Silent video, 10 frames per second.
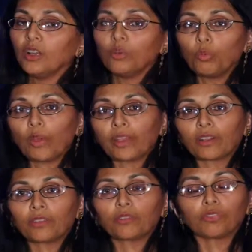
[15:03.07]

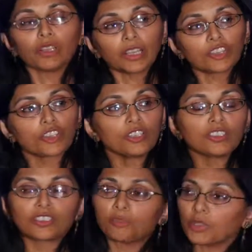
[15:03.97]
where
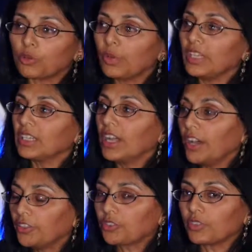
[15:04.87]
relations between
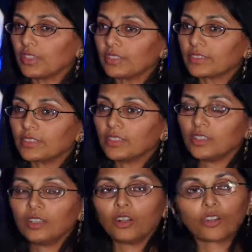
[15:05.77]
countries
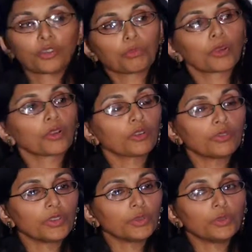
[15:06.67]
are the
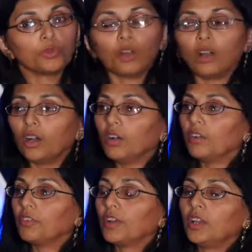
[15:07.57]
purview of